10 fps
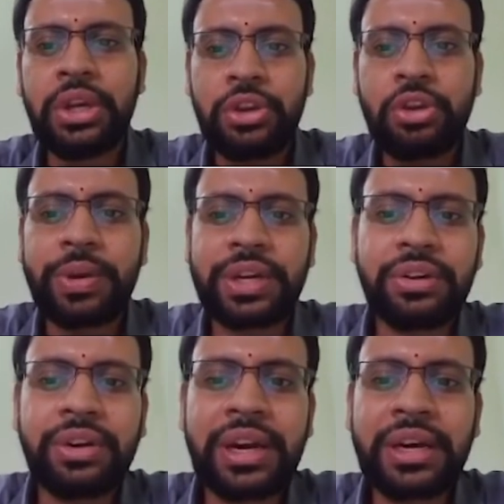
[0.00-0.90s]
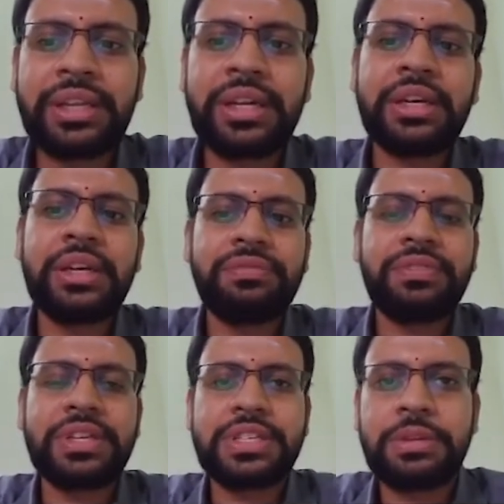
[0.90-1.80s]
you might have heard that if there
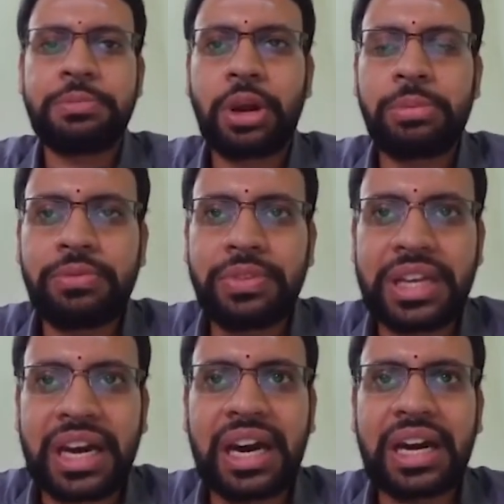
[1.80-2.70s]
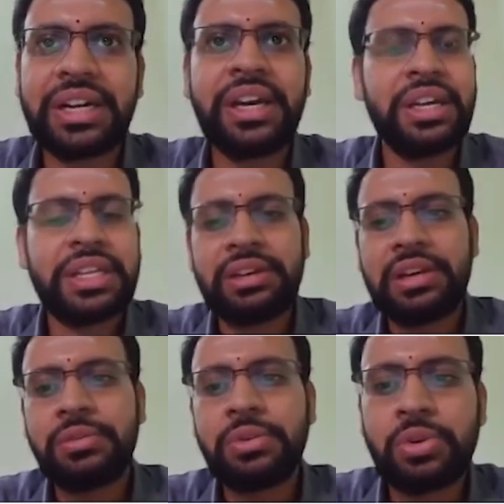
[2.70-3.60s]
is any problem with the heart,
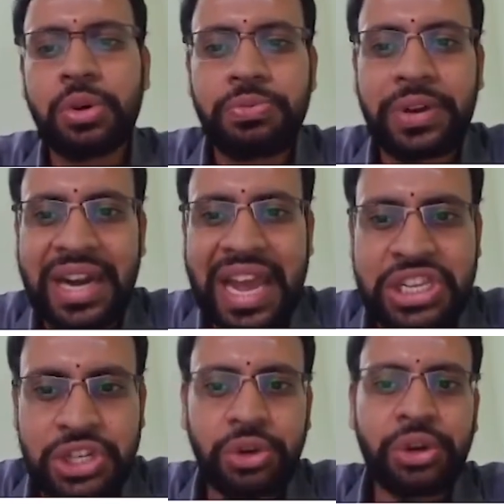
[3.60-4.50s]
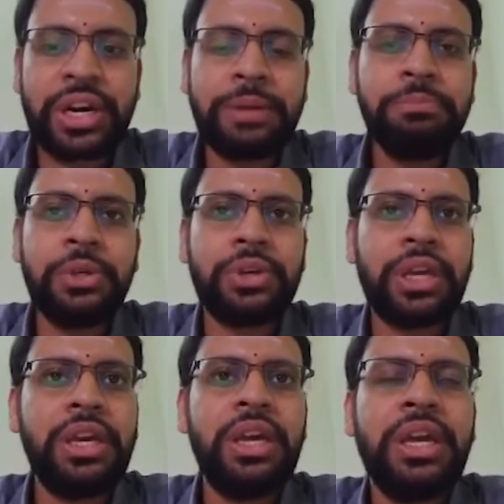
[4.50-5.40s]
they'll go for an angiogram, okay.